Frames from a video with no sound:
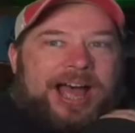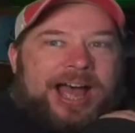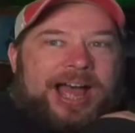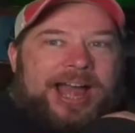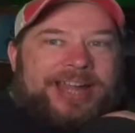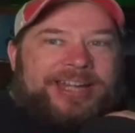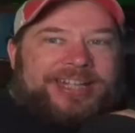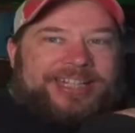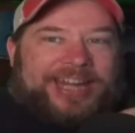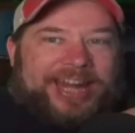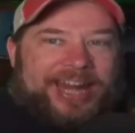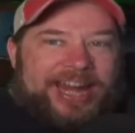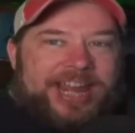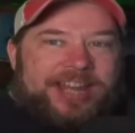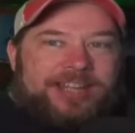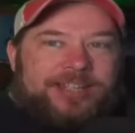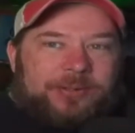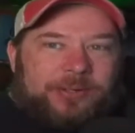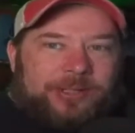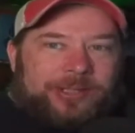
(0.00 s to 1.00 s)
I
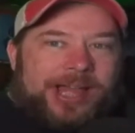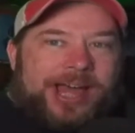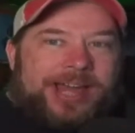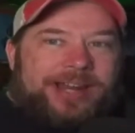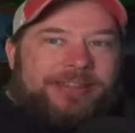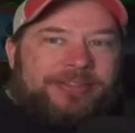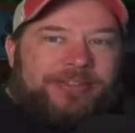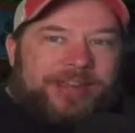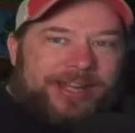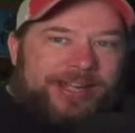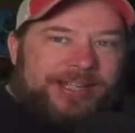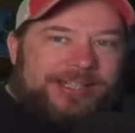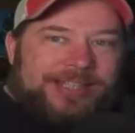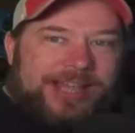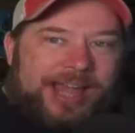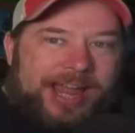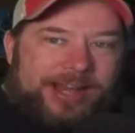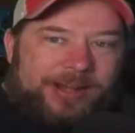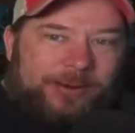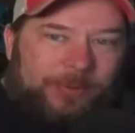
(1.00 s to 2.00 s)
can't do a lot of
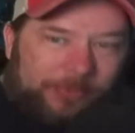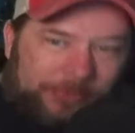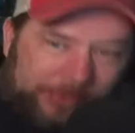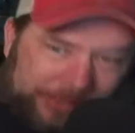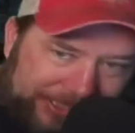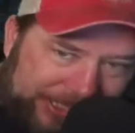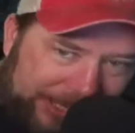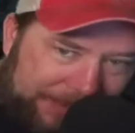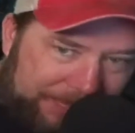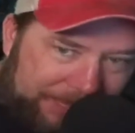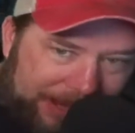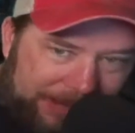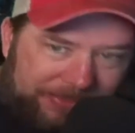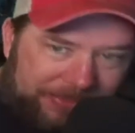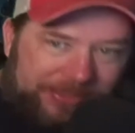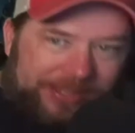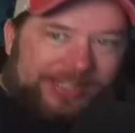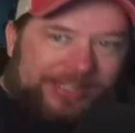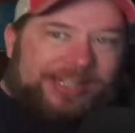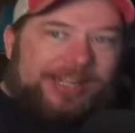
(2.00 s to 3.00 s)
things. I don't think I'm. I
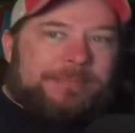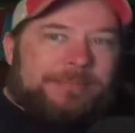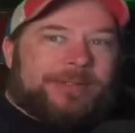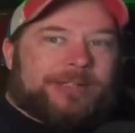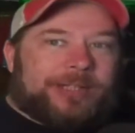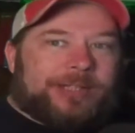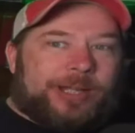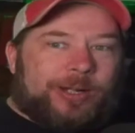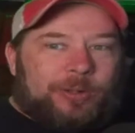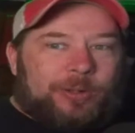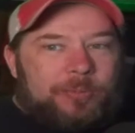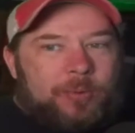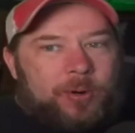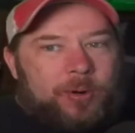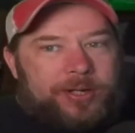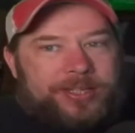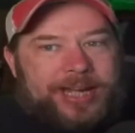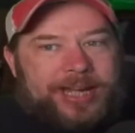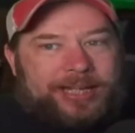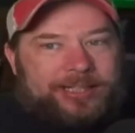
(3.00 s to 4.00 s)
think I'm a little
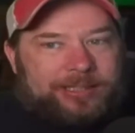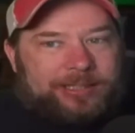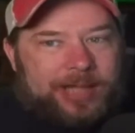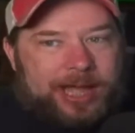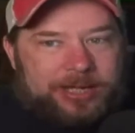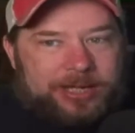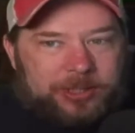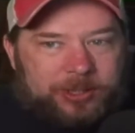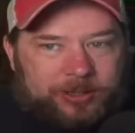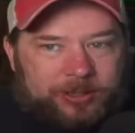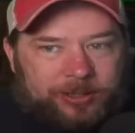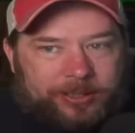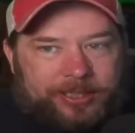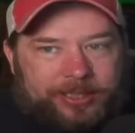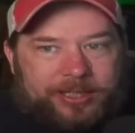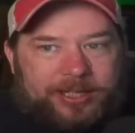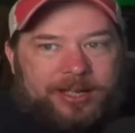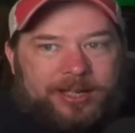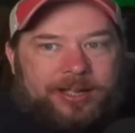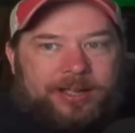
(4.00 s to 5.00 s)
more
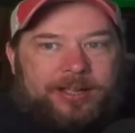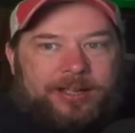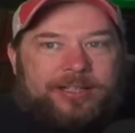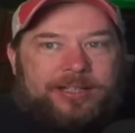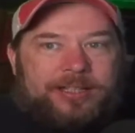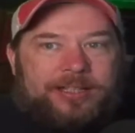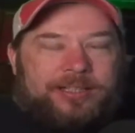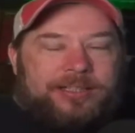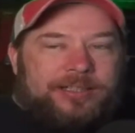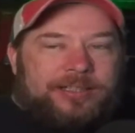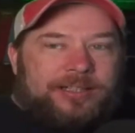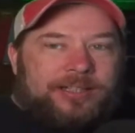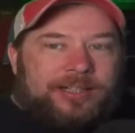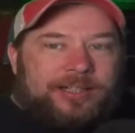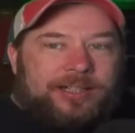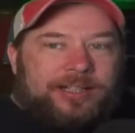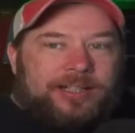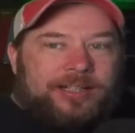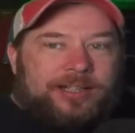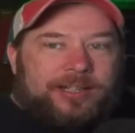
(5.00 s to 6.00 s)
technologically. Uh,
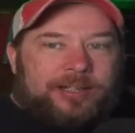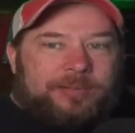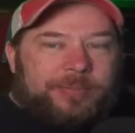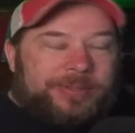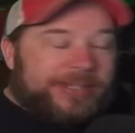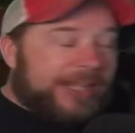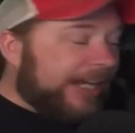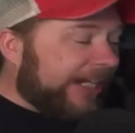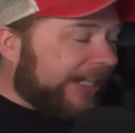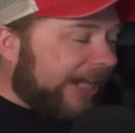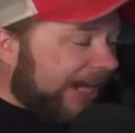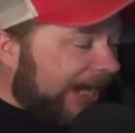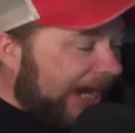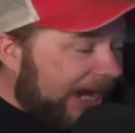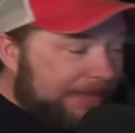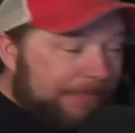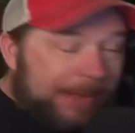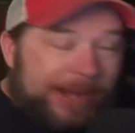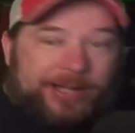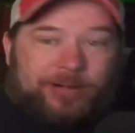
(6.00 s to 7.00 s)
uh, but then again,
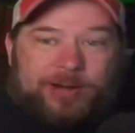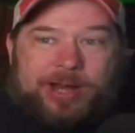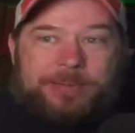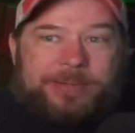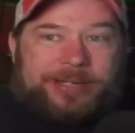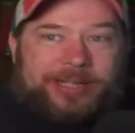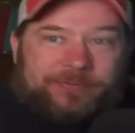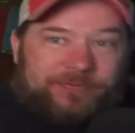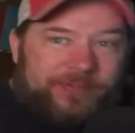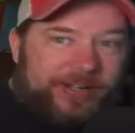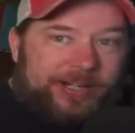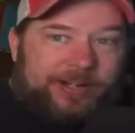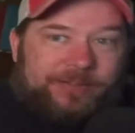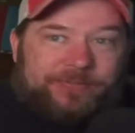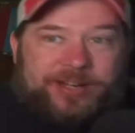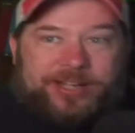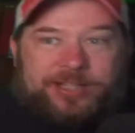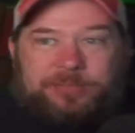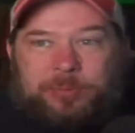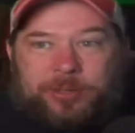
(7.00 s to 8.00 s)
hey, my grandma can
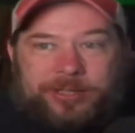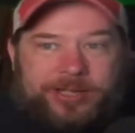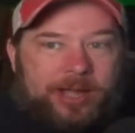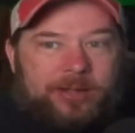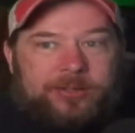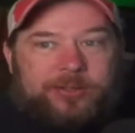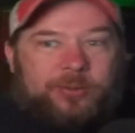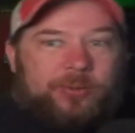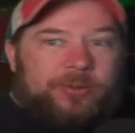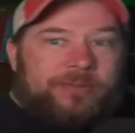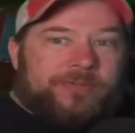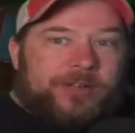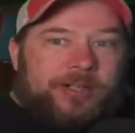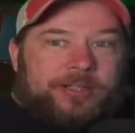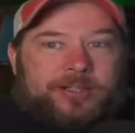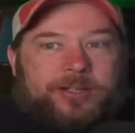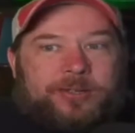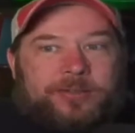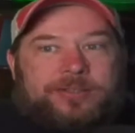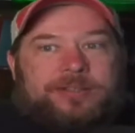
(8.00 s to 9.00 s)
figure Facebook out, so who the
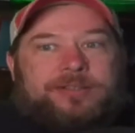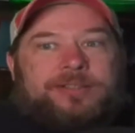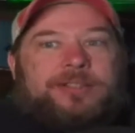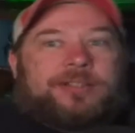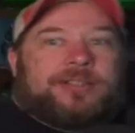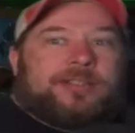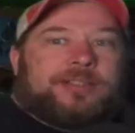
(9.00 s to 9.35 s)
fuck knows?